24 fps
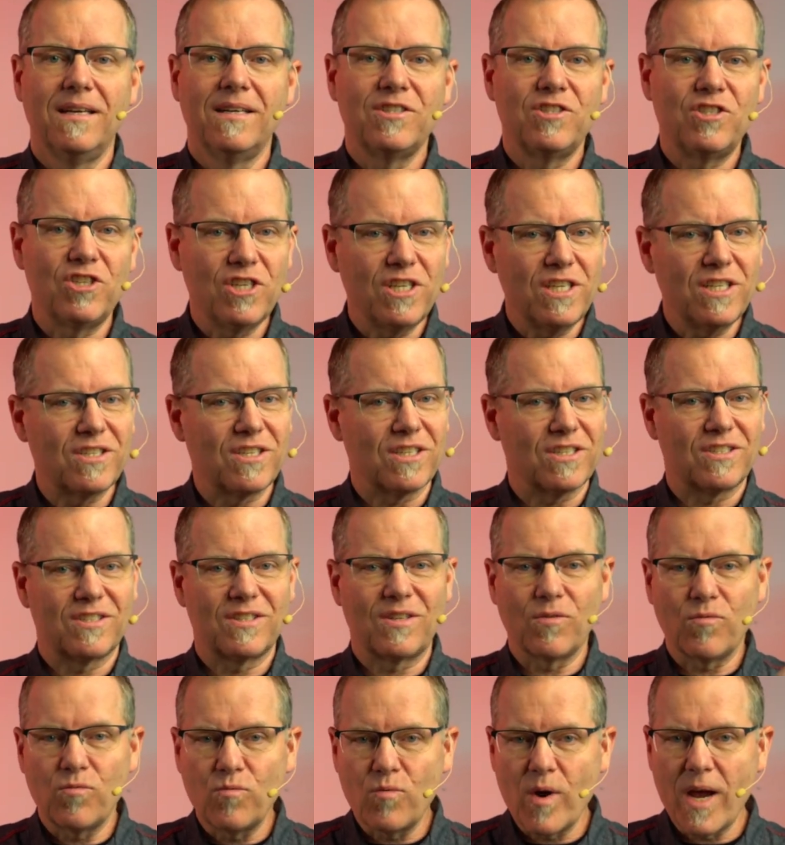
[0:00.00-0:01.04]
Jesus,
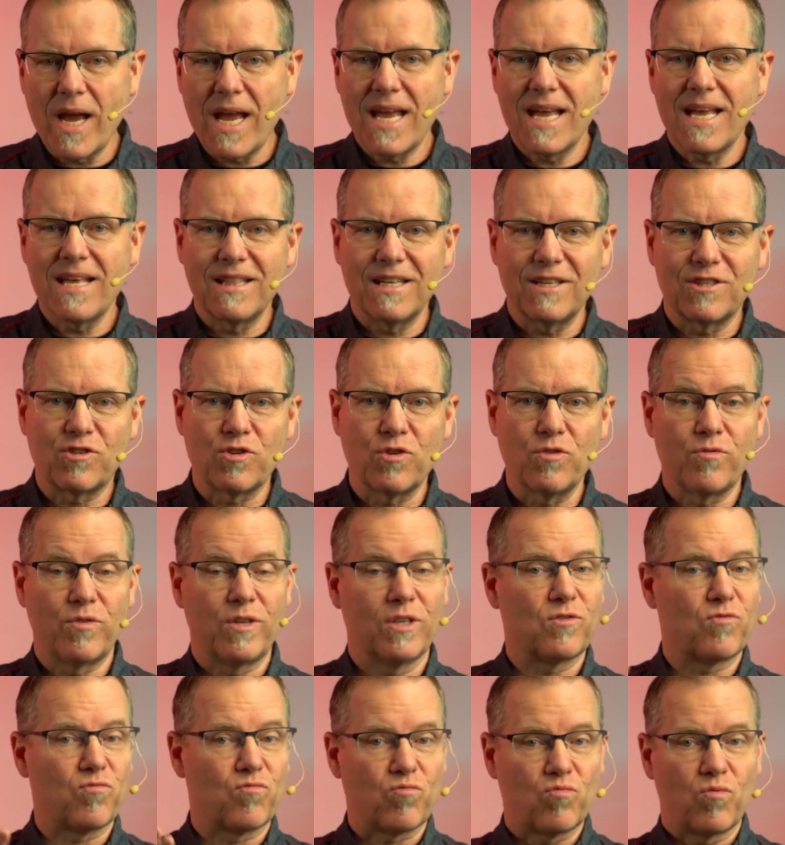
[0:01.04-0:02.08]
the way and the truth,
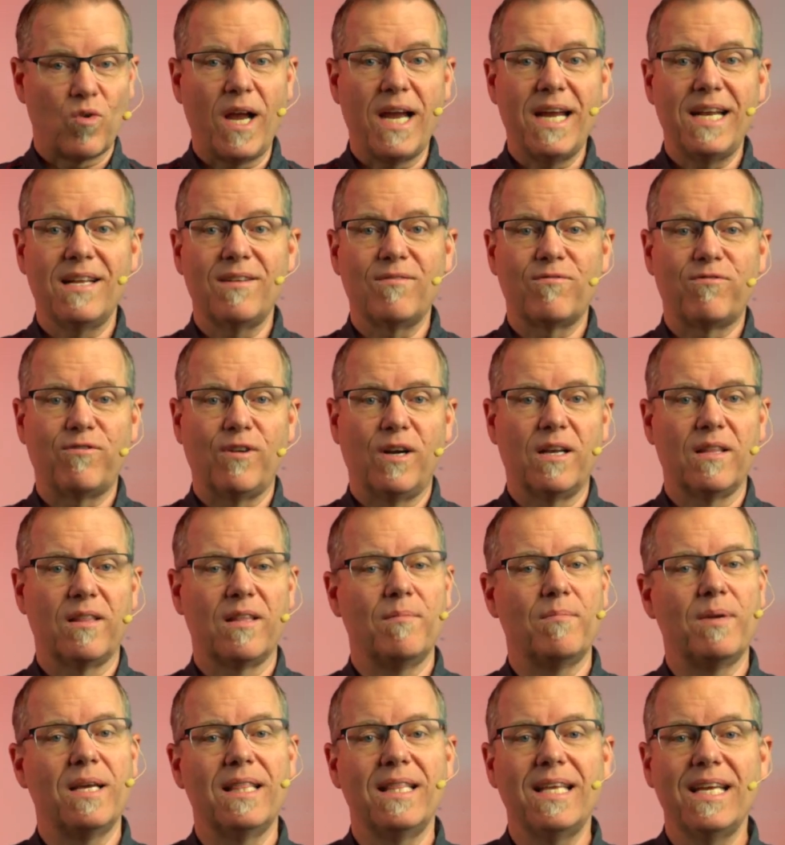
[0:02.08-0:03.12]
is right in front of
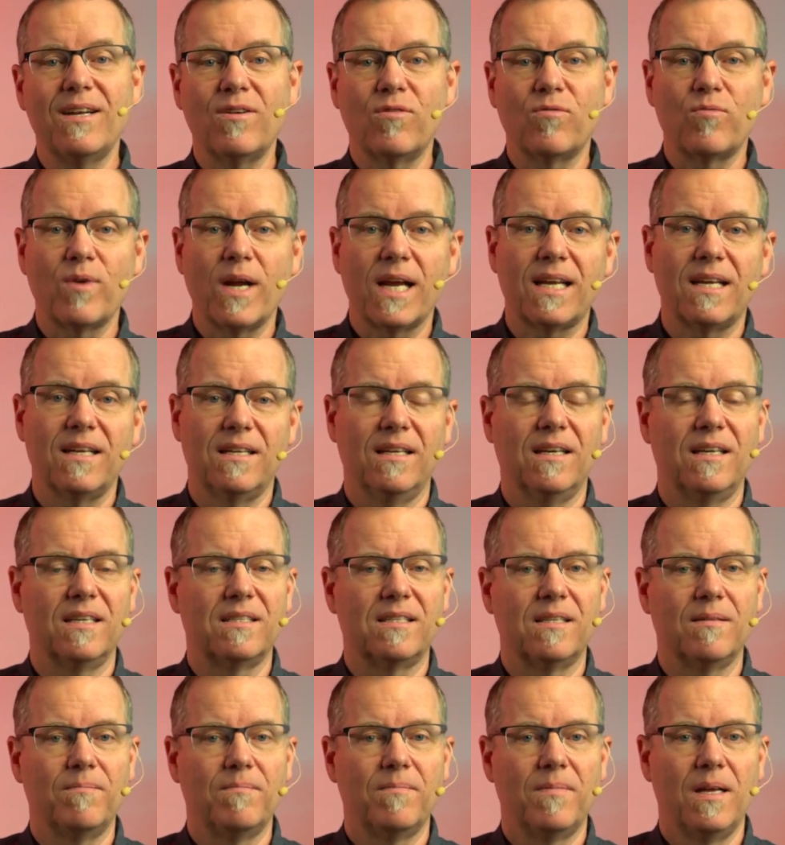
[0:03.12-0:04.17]
them, and they don't
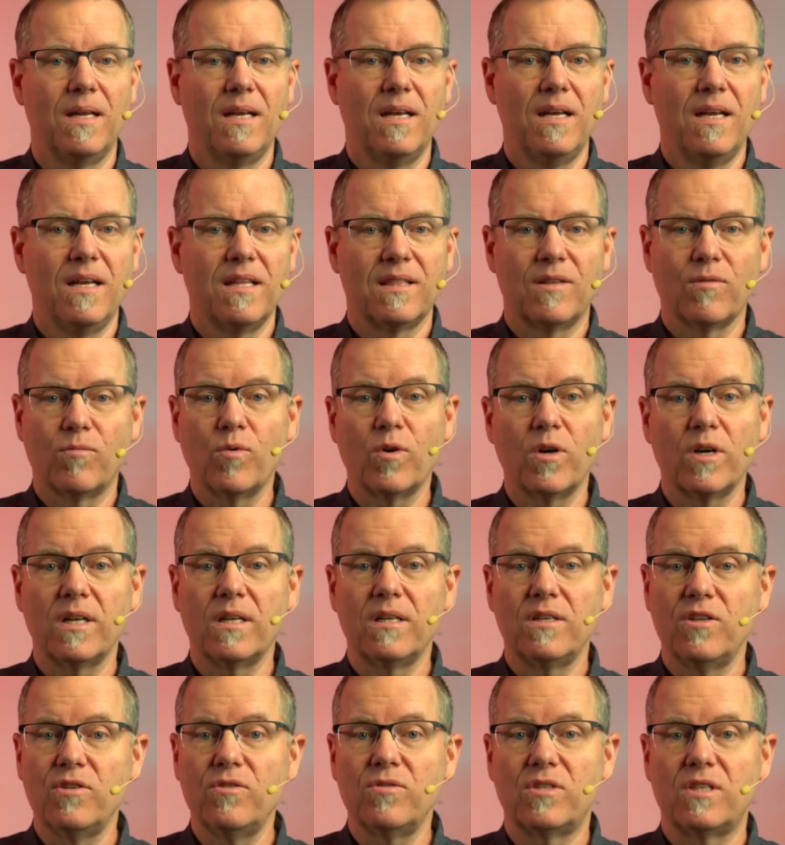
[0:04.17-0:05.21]
recognize him. The
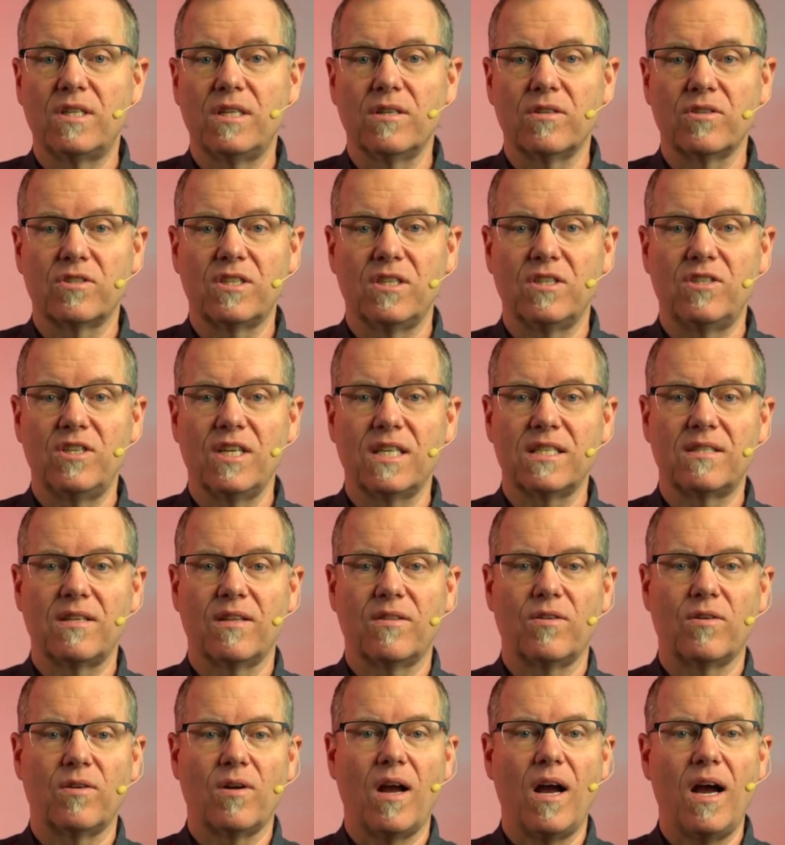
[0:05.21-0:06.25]
word used here suggests that
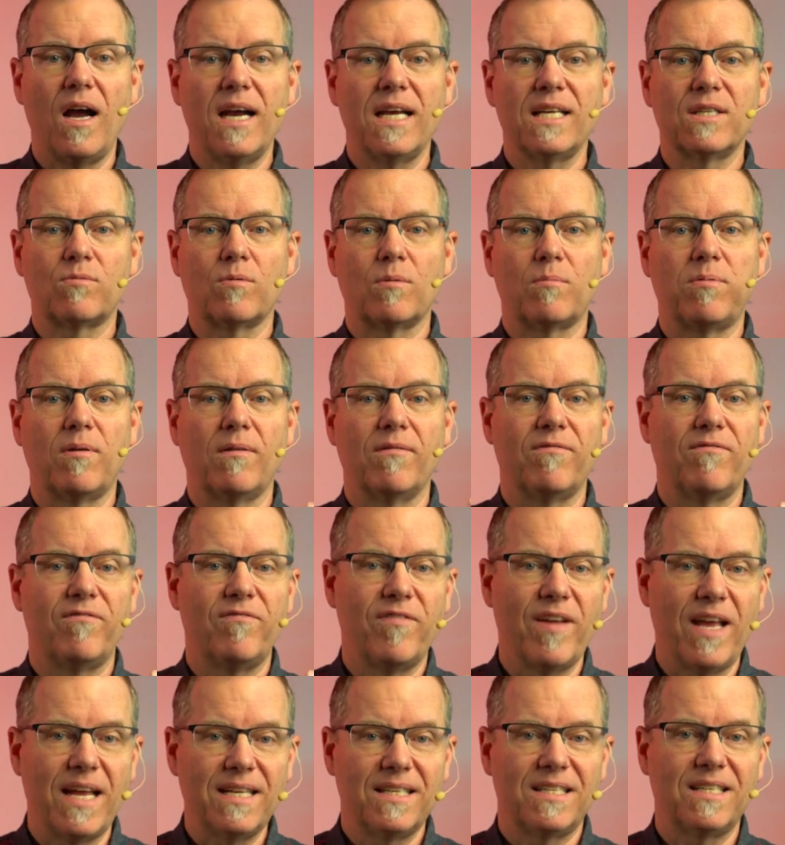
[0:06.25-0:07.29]
their eyes were
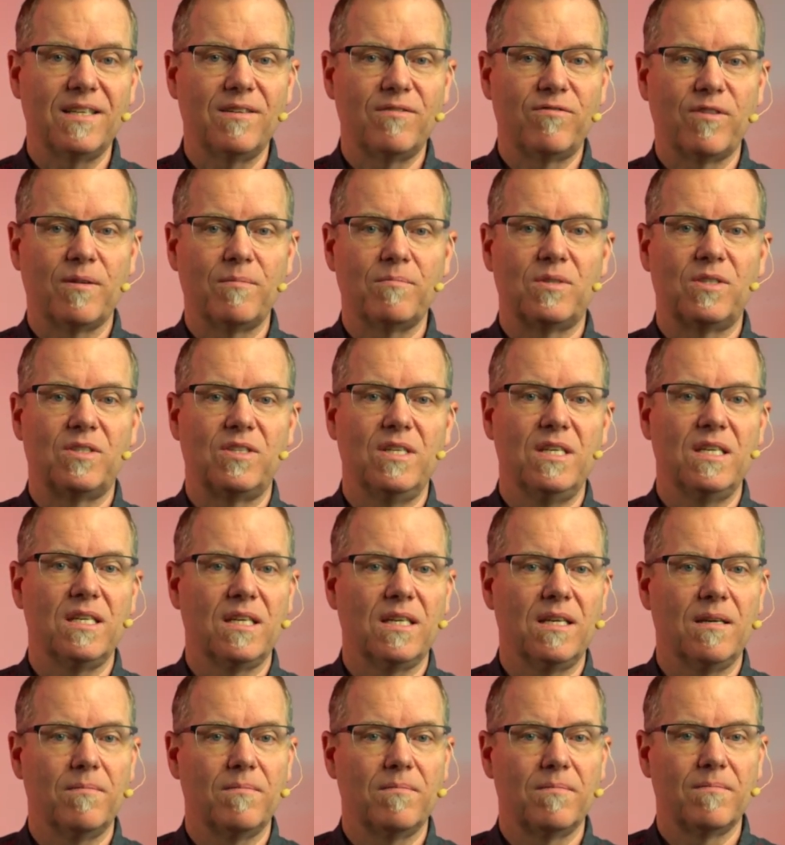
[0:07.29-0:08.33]
prevented from seeing
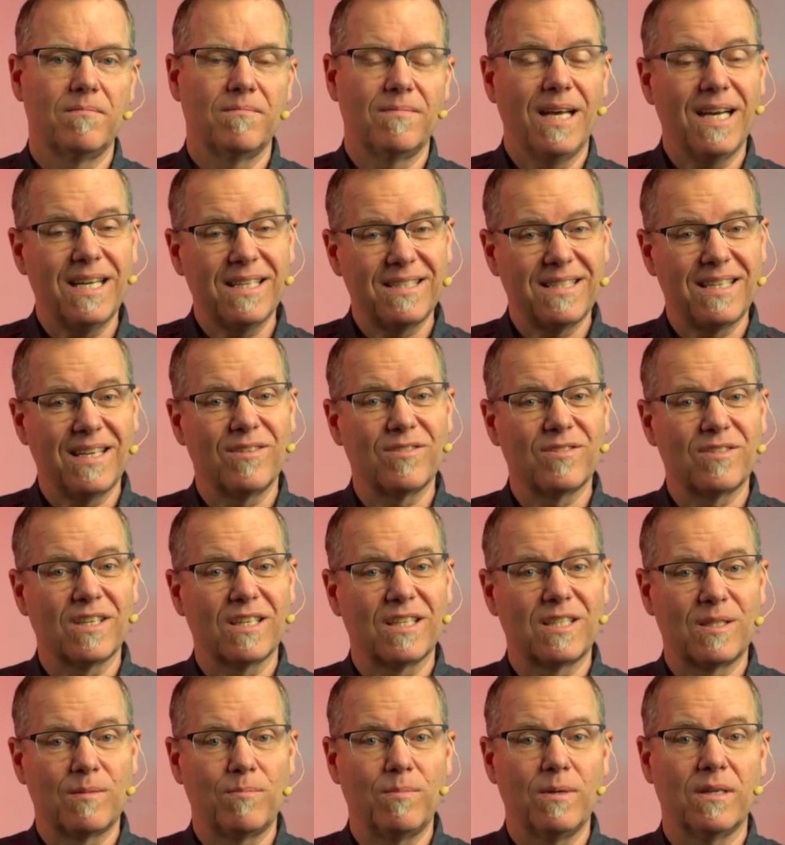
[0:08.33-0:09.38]
him. That sounds
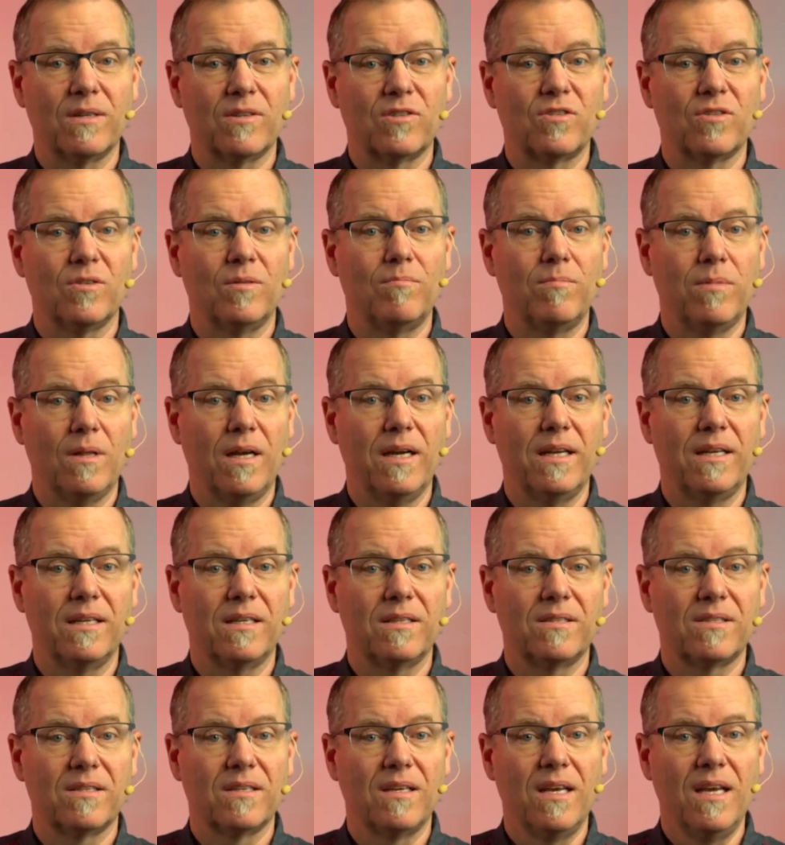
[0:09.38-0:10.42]
like spiritual
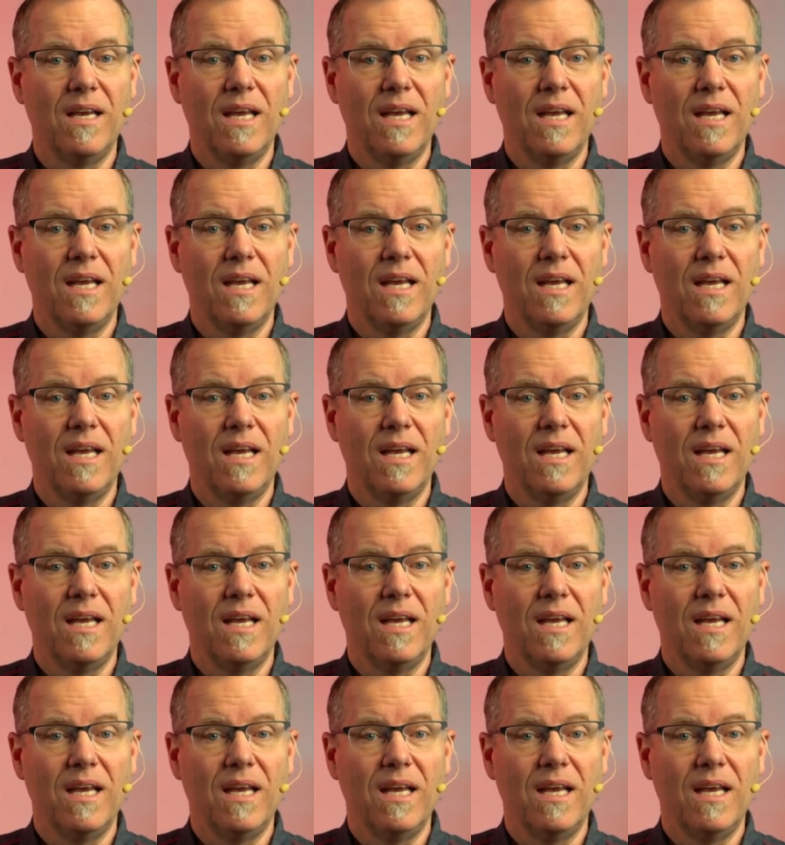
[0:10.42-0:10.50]
blindness.